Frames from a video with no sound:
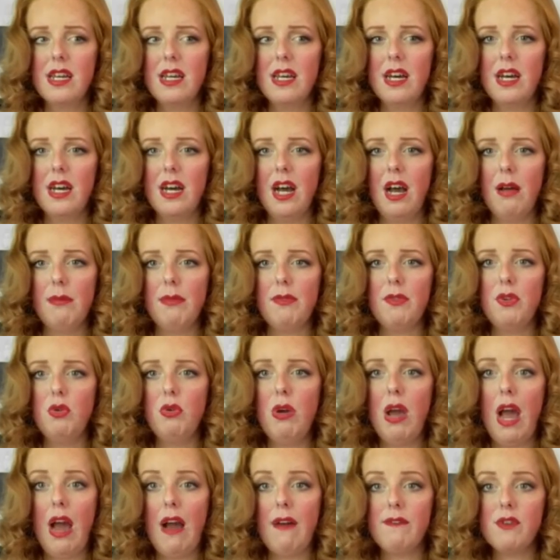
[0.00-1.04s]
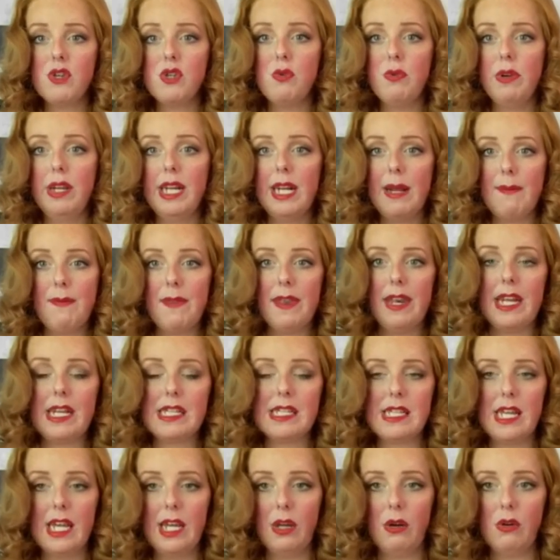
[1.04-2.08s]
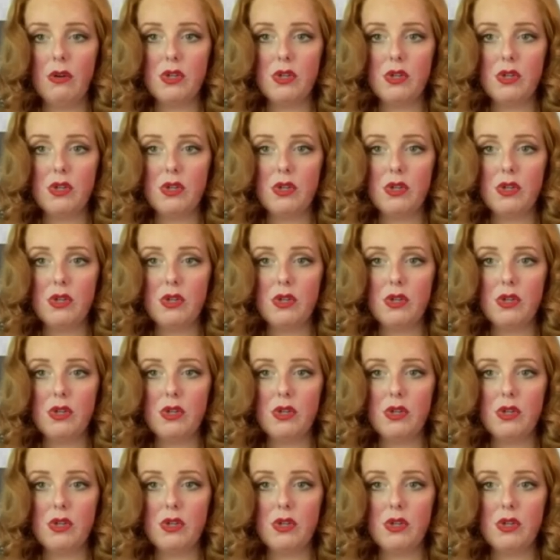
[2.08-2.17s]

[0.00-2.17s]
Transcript: um, if you have to get up the next day and go